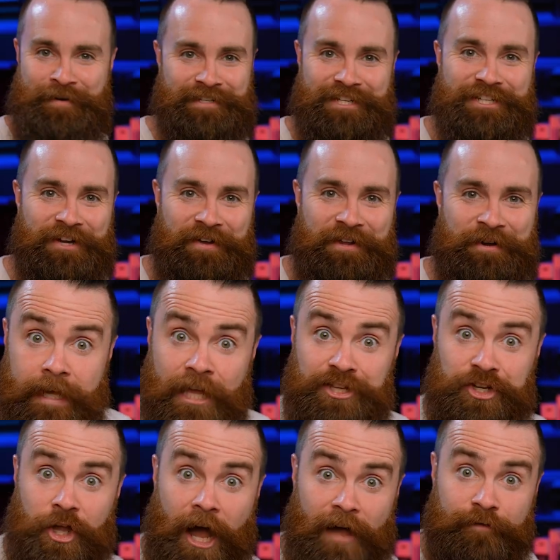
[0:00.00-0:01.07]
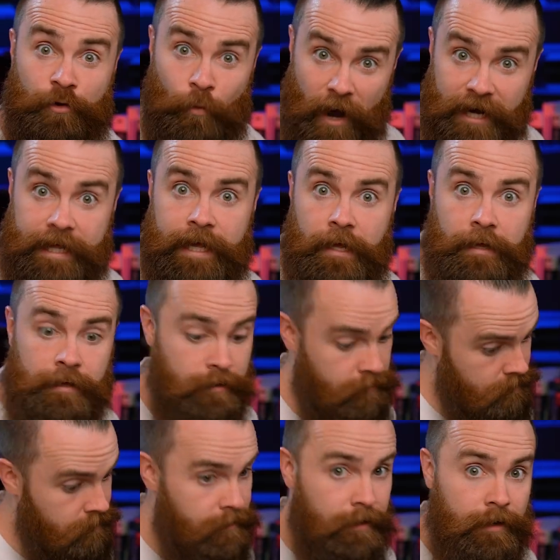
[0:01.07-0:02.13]
wait to show you. Get your coffee ready.
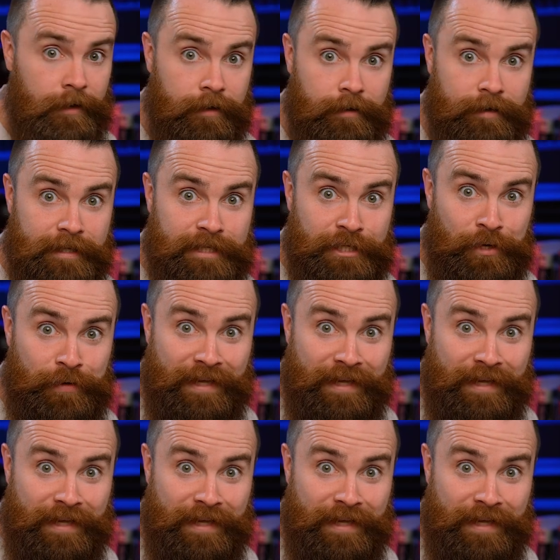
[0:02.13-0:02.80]
Let's do